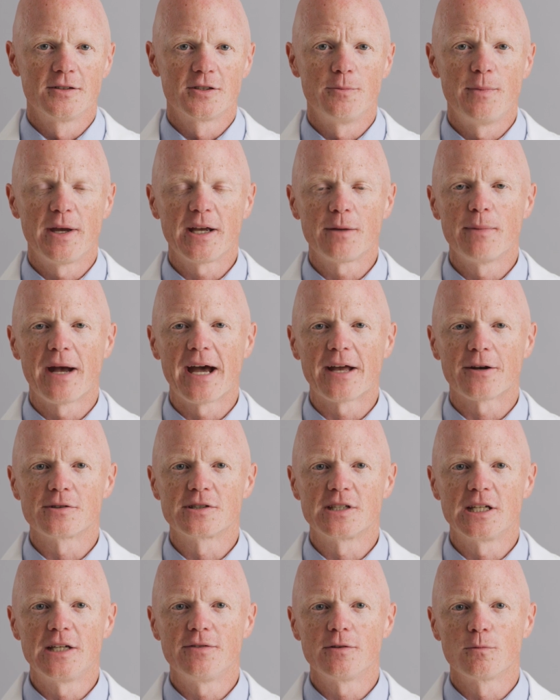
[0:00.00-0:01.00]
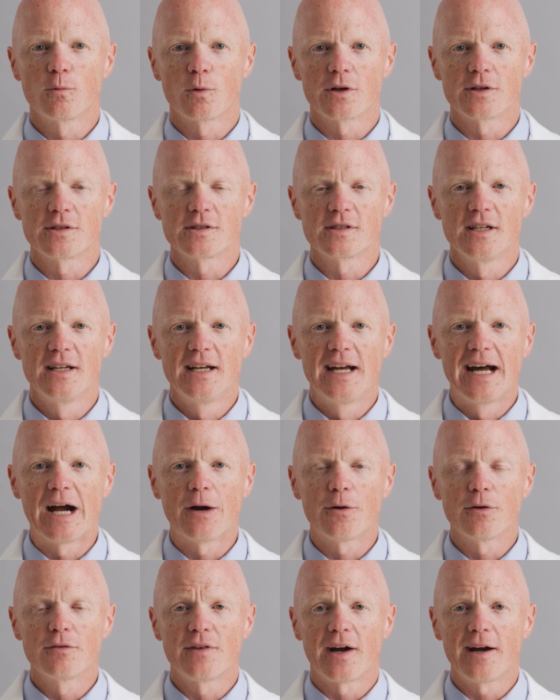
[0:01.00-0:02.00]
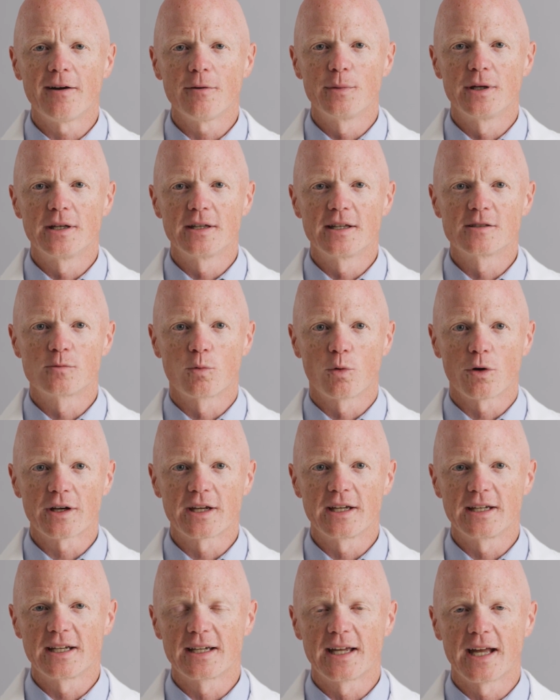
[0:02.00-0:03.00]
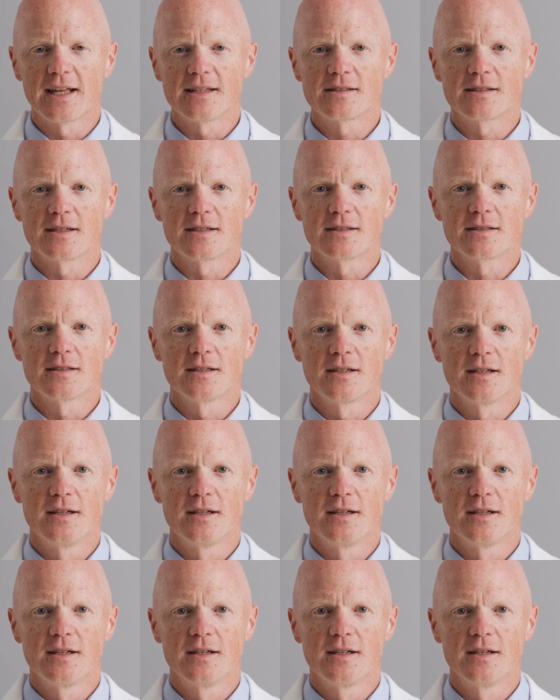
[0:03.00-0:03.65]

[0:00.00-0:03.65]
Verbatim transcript: To make matters even worse, our environment is working against us.